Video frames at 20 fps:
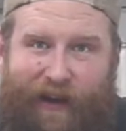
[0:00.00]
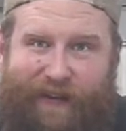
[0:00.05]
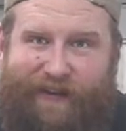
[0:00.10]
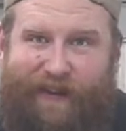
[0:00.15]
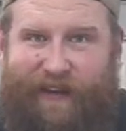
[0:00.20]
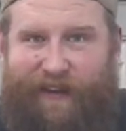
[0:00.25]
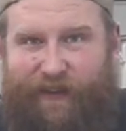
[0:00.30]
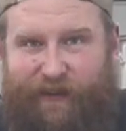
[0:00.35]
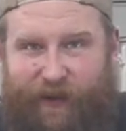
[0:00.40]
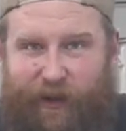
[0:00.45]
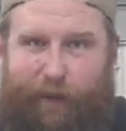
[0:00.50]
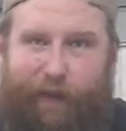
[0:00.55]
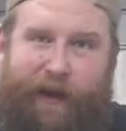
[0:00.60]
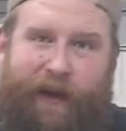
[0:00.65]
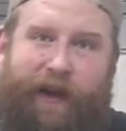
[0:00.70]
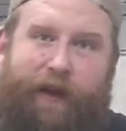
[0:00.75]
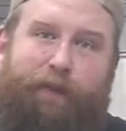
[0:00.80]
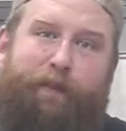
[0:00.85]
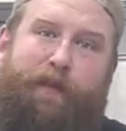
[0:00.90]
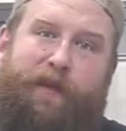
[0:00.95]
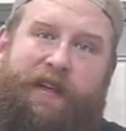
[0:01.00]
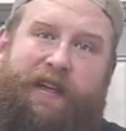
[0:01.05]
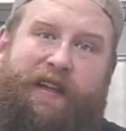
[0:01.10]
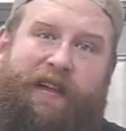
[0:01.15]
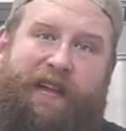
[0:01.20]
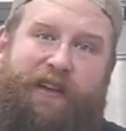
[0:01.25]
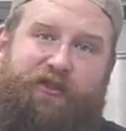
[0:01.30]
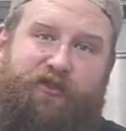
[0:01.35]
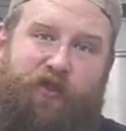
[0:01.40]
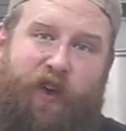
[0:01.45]
said these are gonna be a
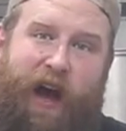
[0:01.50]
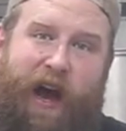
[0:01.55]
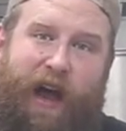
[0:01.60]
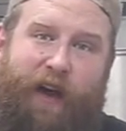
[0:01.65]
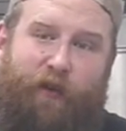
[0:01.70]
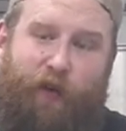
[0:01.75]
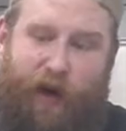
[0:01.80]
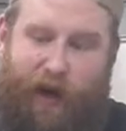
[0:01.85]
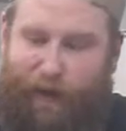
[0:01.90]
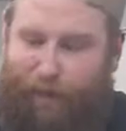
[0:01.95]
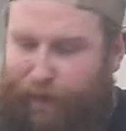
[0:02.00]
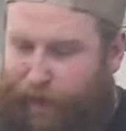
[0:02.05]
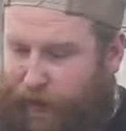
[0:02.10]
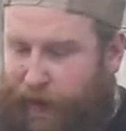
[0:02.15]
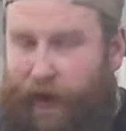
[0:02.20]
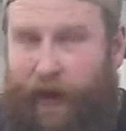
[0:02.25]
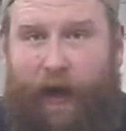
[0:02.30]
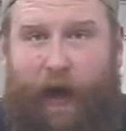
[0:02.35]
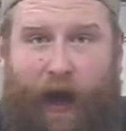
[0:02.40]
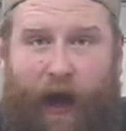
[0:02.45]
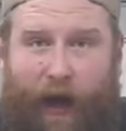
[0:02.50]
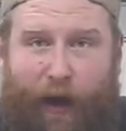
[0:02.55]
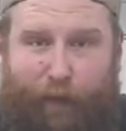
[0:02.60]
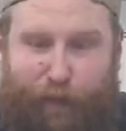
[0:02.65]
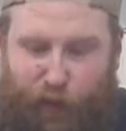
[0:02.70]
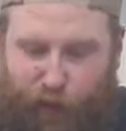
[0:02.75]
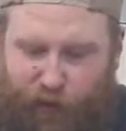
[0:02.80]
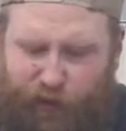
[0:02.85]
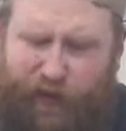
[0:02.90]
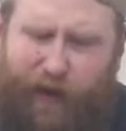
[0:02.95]
completely dry rub
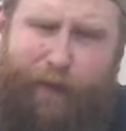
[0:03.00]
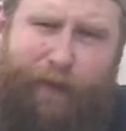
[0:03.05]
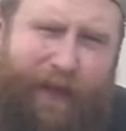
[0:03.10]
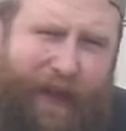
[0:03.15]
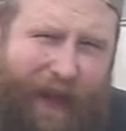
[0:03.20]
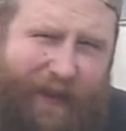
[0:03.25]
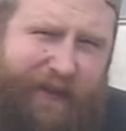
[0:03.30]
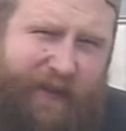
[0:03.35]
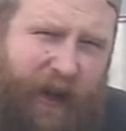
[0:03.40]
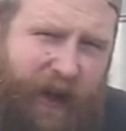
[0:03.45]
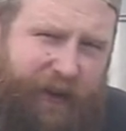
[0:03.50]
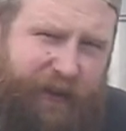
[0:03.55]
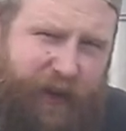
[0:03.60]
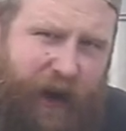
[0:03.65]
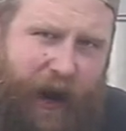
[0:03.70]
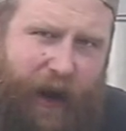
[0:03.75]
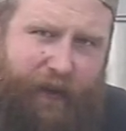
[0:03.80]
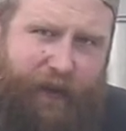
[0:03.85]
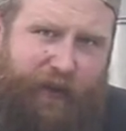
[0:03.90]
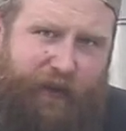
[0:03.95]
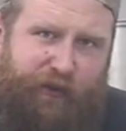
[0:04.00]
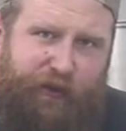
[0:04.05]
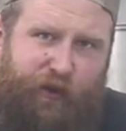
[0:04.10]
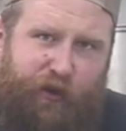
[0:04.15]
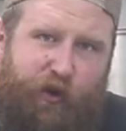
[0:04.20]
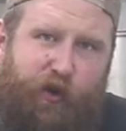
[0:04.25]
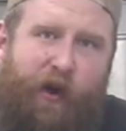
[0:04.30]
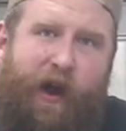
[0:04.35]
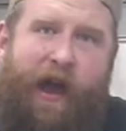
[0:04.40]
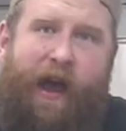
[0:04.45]
pork rib, and that's not entirely
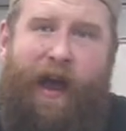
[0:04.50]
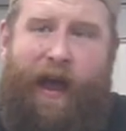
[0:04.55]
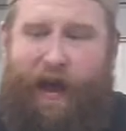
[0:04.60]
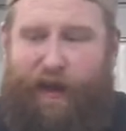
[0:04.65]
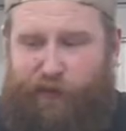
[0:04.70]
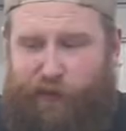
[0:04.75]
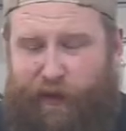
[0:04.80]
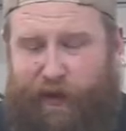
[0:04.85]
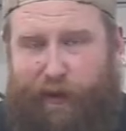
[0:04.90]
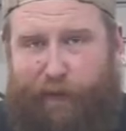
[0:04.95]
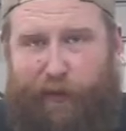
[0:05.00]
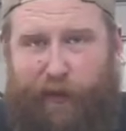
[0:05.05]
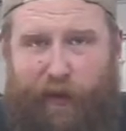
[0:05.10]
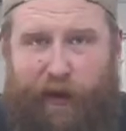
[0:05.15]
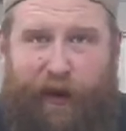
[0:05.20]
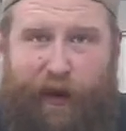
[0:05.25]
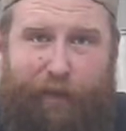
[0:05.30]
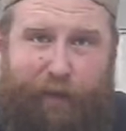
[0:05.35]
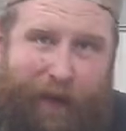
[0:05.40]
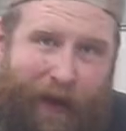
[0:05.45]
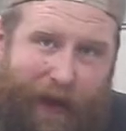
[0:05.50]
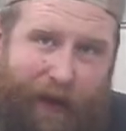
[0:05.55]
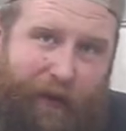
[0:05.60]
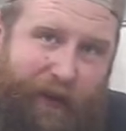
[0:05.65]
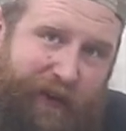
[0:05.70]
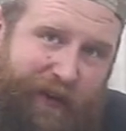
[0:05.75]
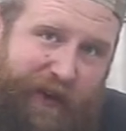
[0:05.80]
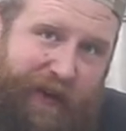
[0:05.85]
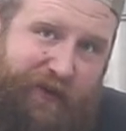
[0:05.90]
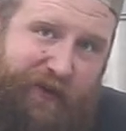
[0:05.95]
true, as we're gonna put on a mayo
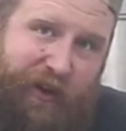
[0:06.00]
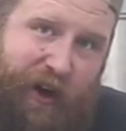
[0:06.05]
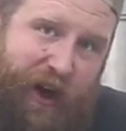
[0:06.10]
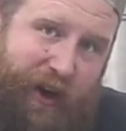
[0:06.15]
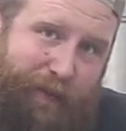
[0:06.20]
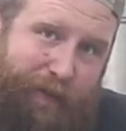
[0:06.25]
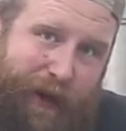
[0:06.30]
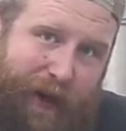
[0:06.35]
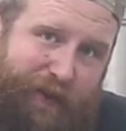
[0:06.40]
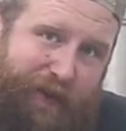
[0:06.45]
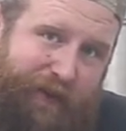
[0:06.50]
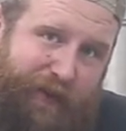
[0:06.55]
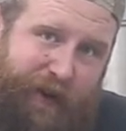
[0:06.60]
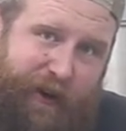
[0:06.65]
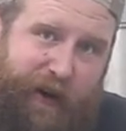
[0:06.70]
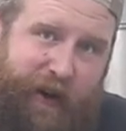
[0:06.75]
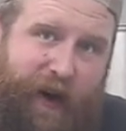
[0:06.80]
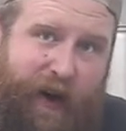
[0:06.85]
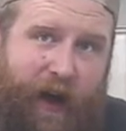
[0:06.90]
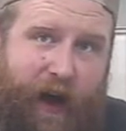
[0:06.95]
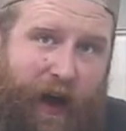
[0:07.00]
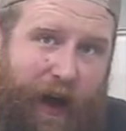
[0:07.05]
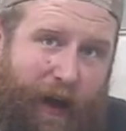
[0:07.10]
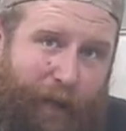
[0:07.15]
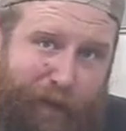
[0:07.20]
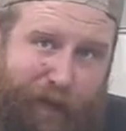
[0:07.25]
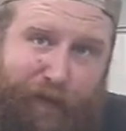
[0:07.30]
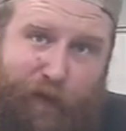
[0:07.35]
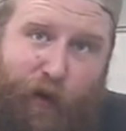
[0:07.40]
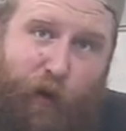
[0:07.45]
and dijon mixture
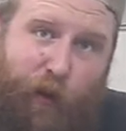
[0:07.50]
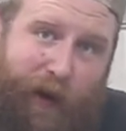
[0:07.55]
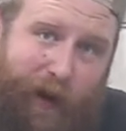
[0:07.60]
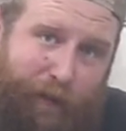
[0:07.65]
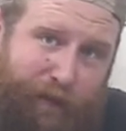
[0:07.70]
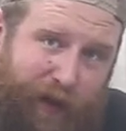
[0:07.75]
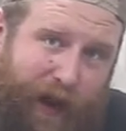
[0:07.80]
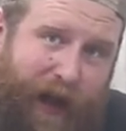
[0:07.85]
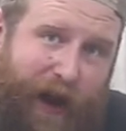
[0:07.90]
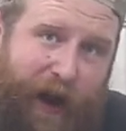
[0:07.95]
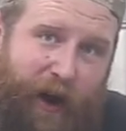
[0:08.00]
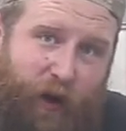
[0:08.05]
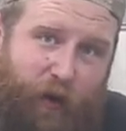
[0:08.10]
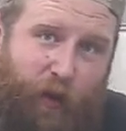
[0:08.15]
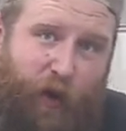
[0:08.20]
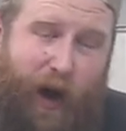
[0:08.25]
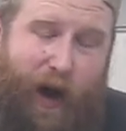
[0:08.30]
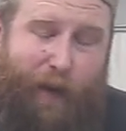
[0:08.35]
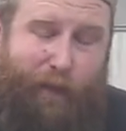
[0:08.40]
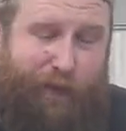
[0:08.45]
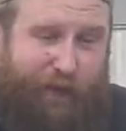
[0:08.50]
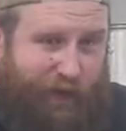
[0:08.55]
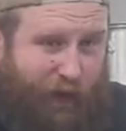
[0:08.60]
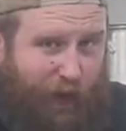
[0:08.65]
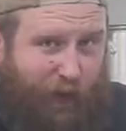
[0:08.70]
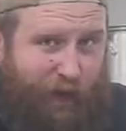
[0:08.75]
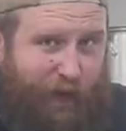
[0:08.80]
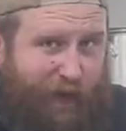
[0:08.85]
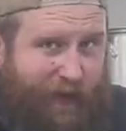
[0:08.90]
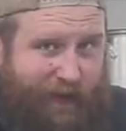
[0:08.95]
before we apply our rub.
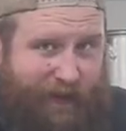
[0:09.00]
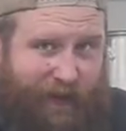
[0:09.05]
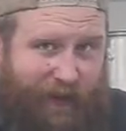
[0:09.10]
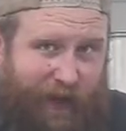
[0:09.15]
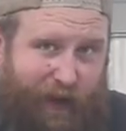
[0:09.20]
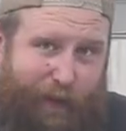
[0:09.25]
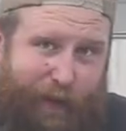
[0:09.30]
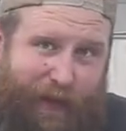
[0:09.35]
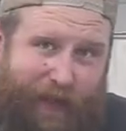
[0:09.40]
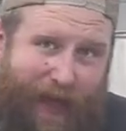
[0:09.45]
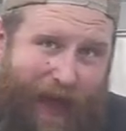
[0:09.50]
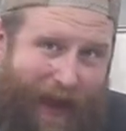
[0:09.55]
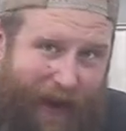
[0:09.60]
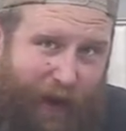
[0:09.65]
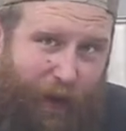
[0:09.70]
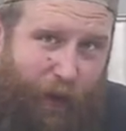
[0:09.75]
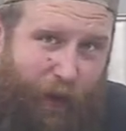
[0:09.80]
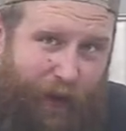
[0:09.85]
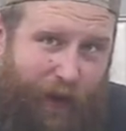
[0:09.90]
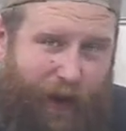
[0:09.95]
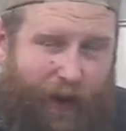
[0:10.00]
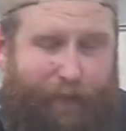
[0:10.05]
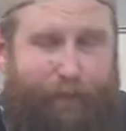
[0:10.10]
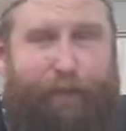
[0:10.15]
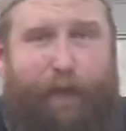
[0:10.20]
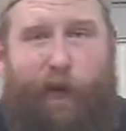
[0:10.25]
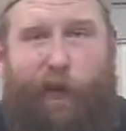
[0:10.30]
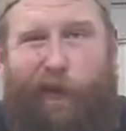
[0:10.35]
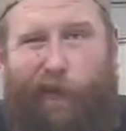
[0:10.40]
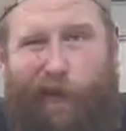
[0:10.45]
So there is a little bit of that going on,
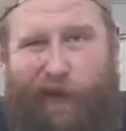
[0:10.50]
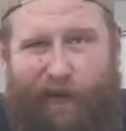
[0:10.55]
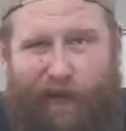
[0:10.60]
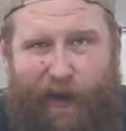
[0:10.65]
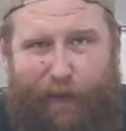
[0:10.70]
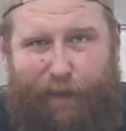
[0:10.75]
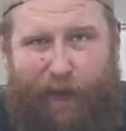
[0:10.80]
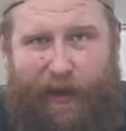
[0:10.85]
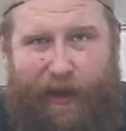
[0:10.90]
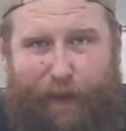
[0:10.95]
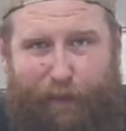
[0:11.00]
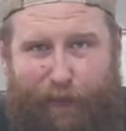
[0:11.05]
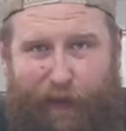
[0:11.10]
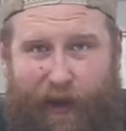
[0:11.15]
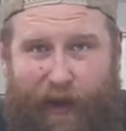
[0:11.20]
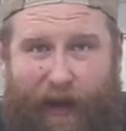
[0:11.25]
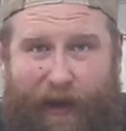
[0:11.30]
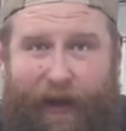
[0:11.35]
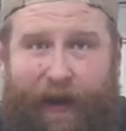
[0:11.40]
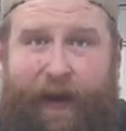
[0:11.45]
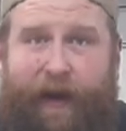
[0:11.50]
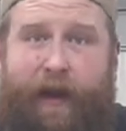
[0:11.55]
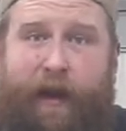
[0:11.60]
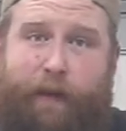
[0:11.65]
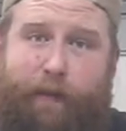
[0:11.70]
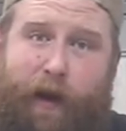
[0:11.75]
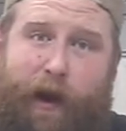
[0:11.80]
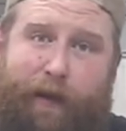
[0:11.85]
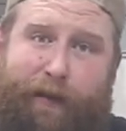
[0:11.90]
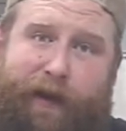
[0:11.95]
but we will not be applying
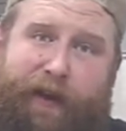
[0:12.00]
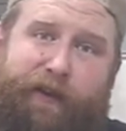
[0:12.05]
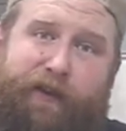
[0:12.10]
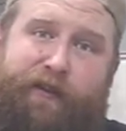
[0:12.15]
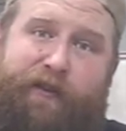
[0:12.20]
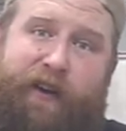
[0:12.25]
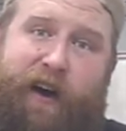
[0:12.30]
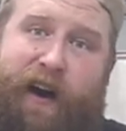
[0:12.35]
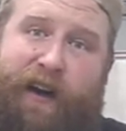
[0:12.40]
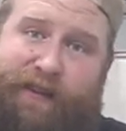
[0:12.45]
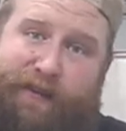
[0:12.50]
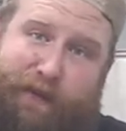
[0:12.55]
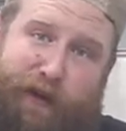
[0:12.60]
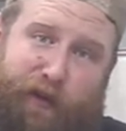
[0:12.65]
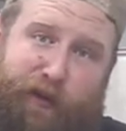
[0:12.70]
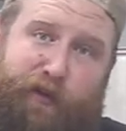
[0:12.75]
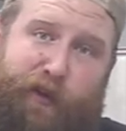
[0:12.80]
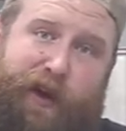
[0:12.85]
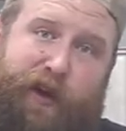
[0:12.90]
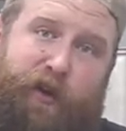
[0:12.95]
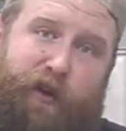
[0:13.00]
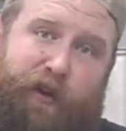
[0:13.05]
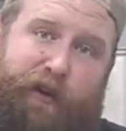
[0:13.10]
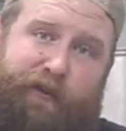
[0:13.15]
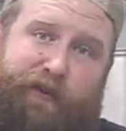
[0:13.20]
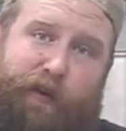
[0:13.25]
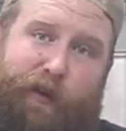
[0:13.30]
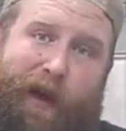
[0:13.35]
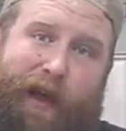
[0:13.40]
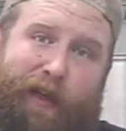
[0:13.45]
barbecue sauce about 3/4 of
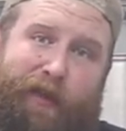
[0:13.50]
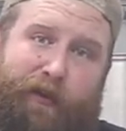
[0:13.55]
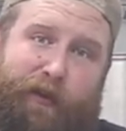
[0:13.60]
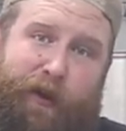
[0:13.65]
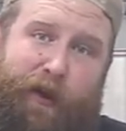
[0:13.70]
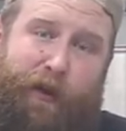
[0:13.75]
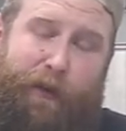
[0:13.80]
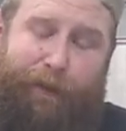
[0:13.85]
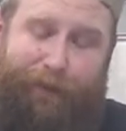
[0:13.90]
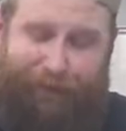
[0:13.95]
the way through.